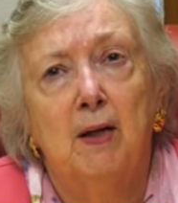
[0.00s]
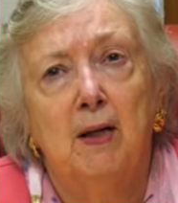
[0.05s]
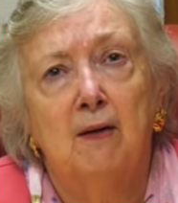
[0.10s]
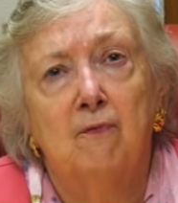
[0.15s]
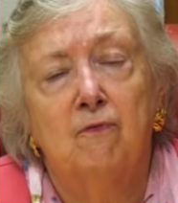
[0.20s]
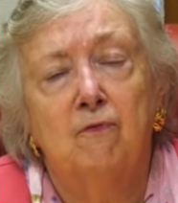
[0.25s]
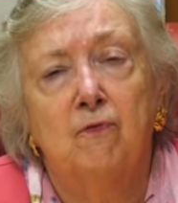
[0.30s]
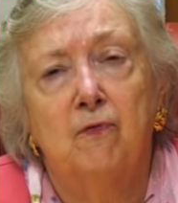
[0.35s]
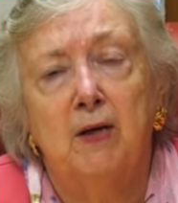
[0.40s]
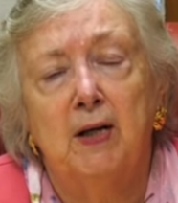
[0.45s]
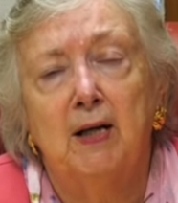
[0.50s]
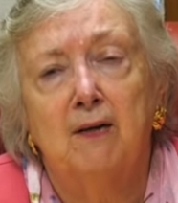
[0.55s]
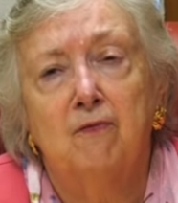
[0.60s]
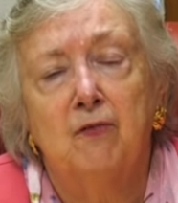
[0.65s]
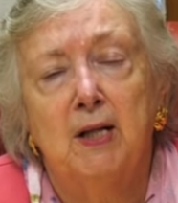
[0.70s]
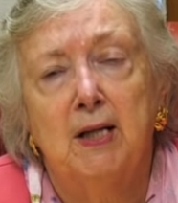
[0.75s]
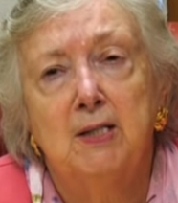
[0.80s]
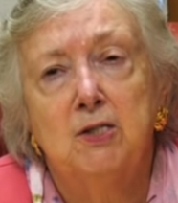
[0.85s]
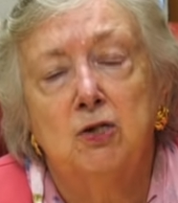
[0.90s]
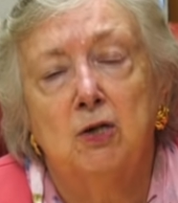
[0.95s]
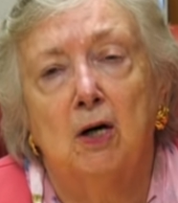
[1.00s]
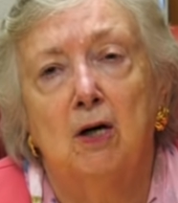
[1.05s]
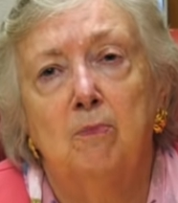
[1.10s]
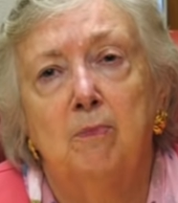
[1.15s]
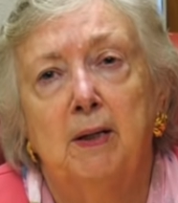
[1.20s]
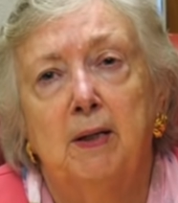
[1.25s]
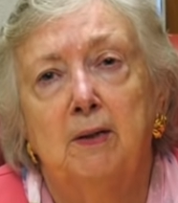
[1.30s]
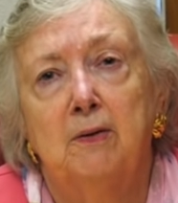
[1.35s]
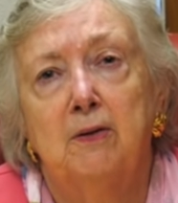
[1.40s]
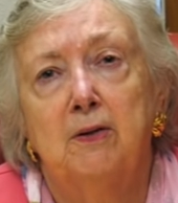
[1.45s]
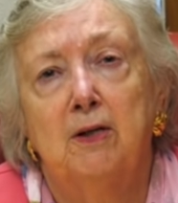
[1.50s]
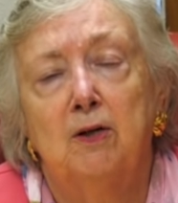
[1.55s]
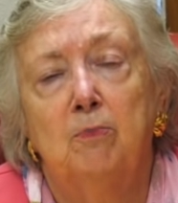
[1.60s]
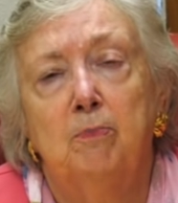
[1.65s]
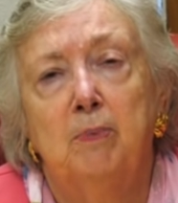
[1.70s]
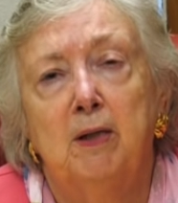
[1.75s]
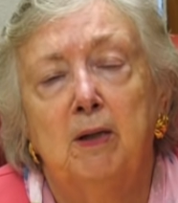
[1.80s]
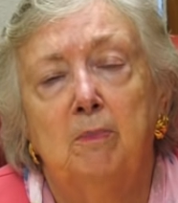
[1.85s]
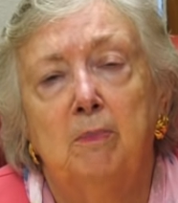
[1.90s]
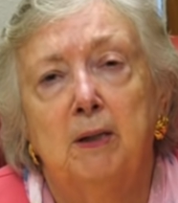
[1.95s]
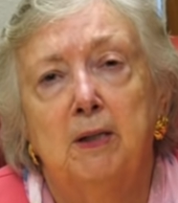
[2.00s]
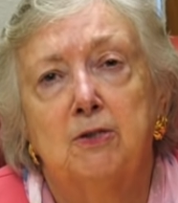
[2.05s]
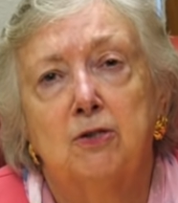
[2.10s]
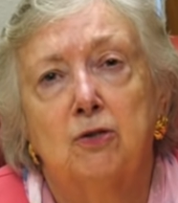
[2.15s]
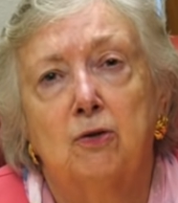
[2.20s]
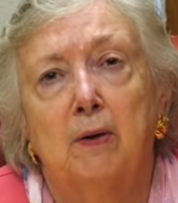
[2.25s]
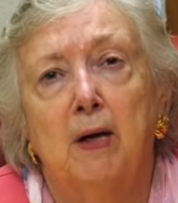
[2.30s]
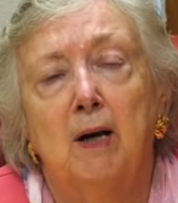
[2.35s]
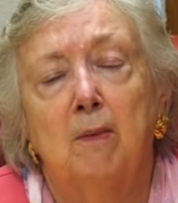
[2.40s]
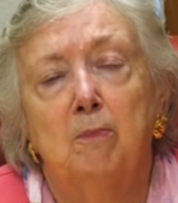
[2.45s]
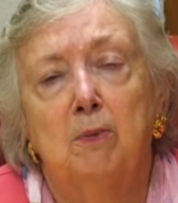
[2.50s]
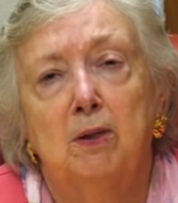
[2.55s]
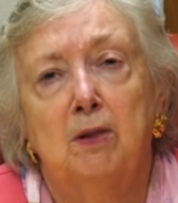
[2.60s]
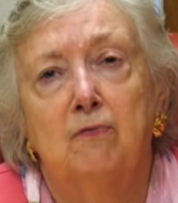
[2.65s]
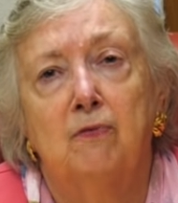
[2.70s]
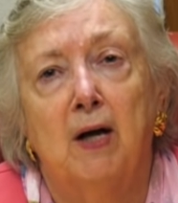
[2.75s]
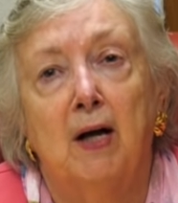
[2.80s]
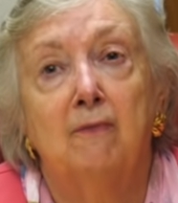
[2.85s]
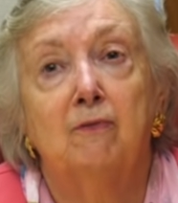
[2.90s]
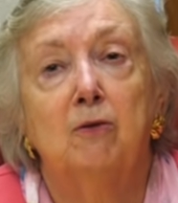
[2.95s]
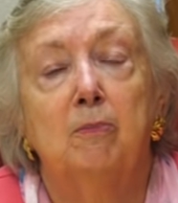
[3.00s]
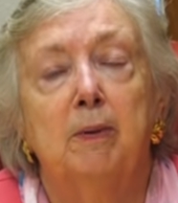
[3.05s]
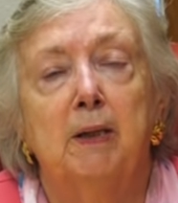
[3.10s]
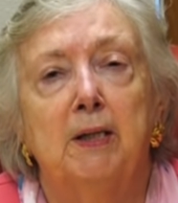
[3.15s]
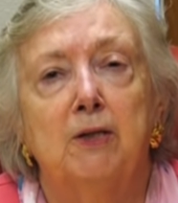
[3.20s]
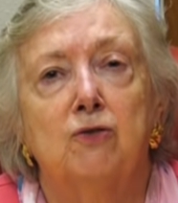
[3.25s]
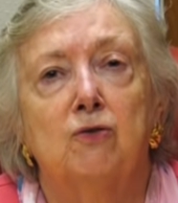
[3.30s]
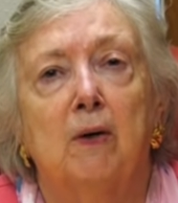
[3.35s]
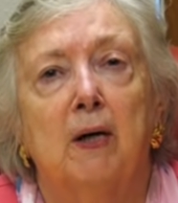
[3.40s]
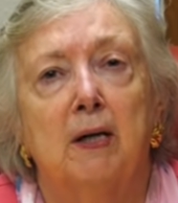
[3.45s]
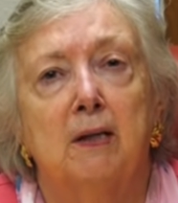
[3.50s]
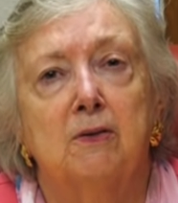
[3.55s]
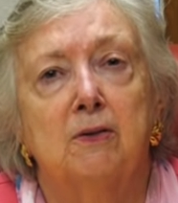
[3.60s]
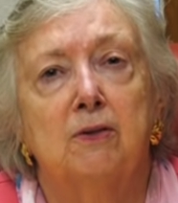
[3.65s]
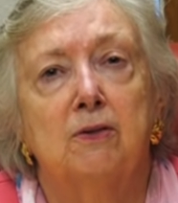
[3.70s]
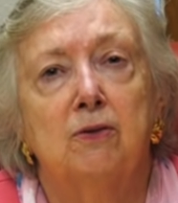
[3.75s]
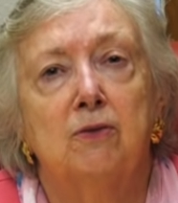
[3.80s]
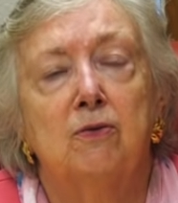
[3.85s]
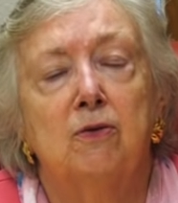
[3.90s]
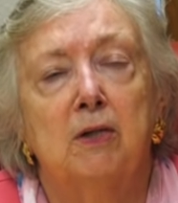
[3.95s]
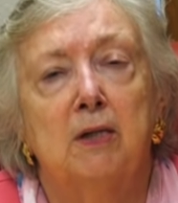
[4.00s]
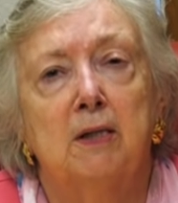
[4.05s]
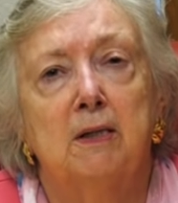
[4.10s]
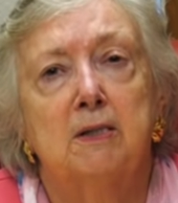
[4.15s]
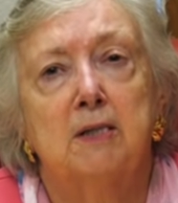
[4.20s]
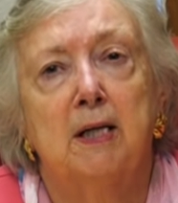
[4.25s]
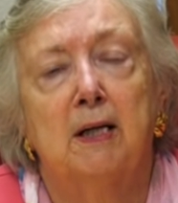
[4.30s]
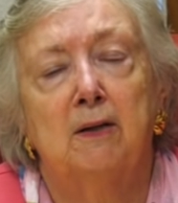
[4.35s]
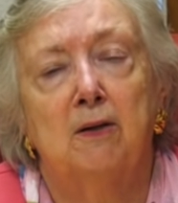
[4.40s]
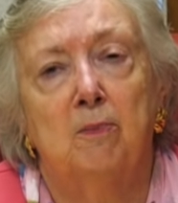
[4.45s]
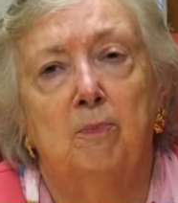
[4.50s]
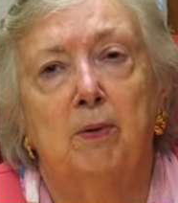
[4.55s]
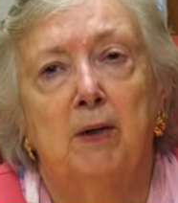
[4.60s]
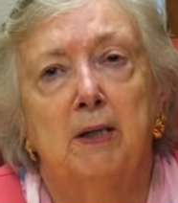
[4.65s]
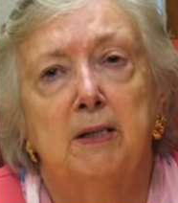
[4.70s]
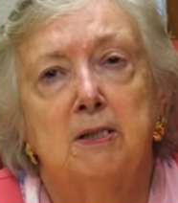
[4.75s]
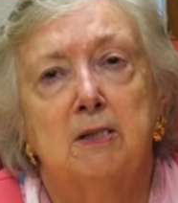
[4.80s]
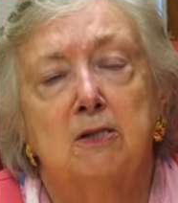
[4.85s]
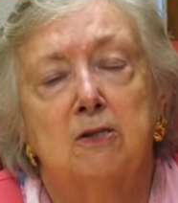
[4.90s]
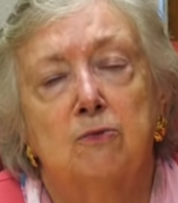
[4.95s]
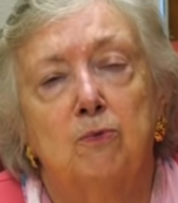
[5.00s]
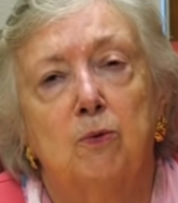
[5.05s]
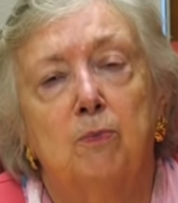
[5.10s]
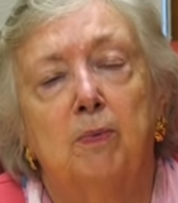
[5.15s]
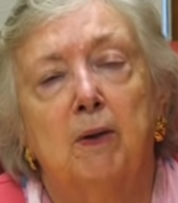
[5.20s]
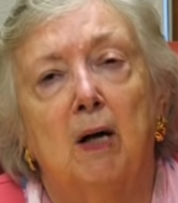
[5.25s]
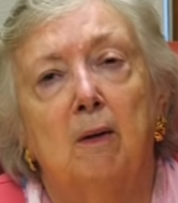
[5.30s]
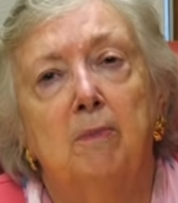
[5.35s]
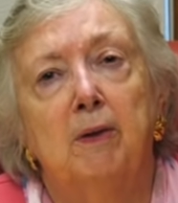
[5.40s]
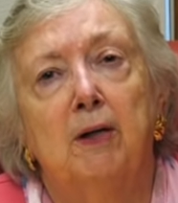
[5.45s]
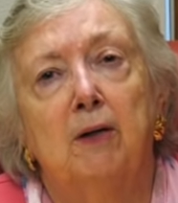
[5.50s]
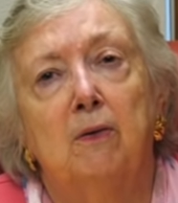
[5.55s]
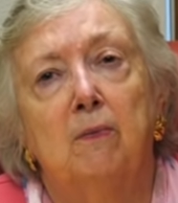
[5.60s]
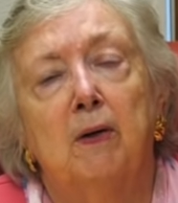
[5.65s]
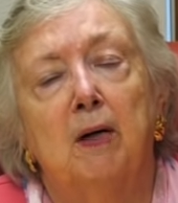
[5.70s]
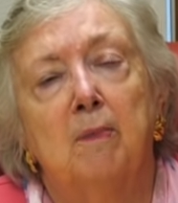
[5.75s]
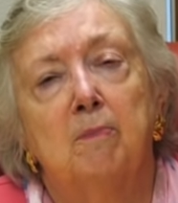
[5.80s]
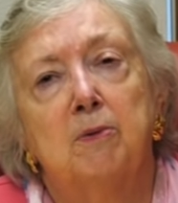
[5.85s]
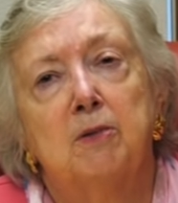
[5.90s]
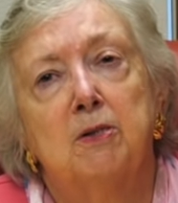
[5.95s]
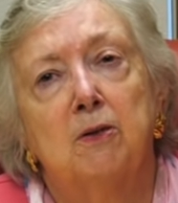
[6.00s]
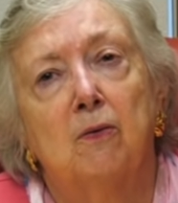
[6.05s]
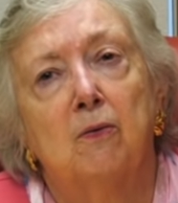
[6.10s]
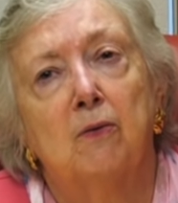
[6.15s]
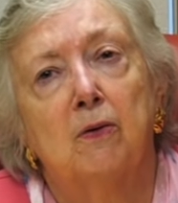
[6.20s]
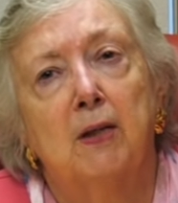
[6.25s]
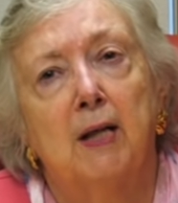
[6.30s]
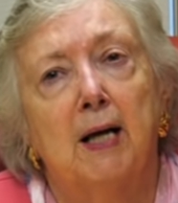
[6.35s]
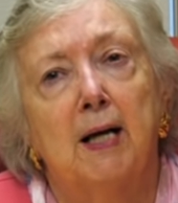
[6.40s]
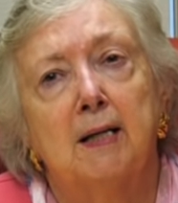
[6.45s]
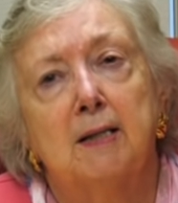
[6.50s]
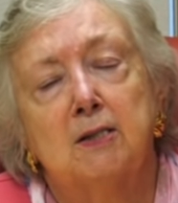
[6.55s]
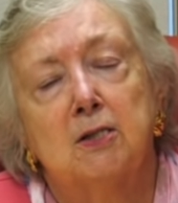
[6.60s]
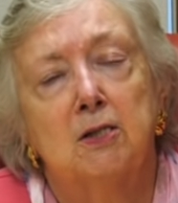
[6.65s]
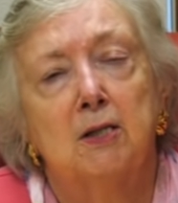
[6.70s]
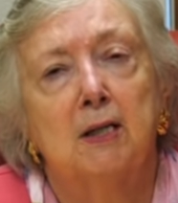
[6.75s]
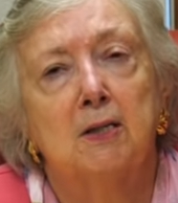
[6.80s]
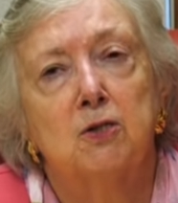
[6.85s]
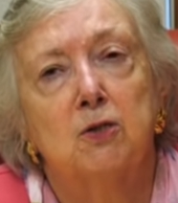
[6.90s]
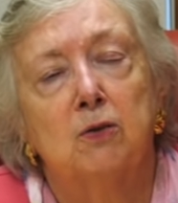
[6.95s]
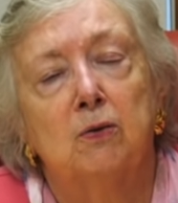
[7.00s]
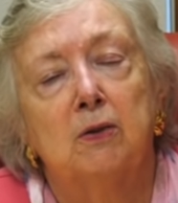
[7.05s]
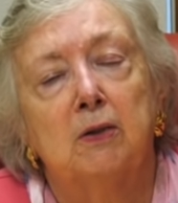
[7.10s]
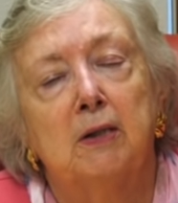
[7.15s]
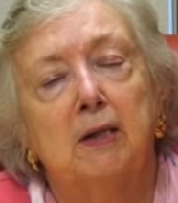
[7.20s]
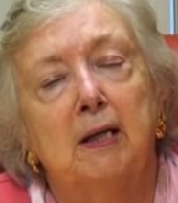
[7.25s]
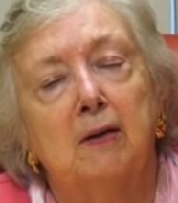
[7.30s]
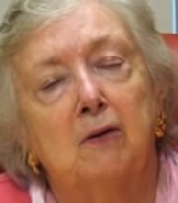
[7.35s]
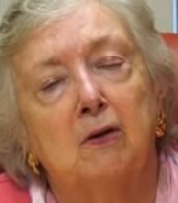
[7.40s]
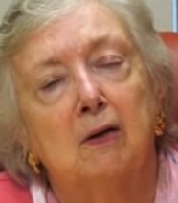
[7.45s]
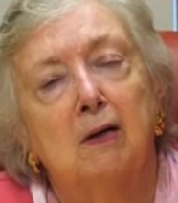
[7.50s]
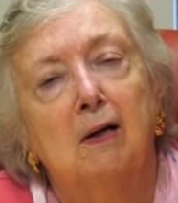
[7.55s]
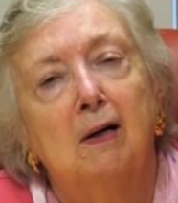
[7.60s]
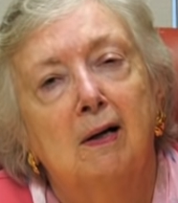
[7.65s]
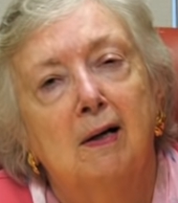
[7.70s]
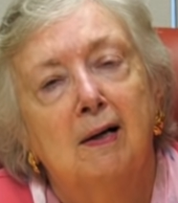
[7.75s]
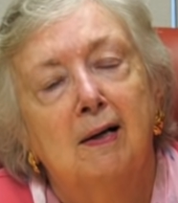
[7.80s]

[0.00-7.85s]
if things are better, there'll be a big scramble of everybody trying to do things, and the prices will probably go up. So that's not so good either.